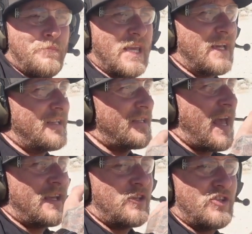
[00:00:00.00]
Because
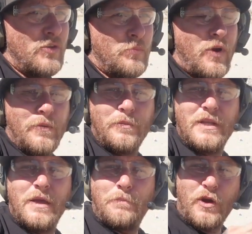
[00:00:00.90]
I could shoot
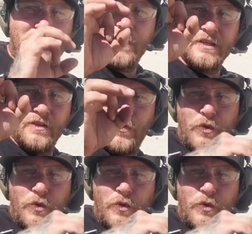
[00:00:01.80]
probably a perfect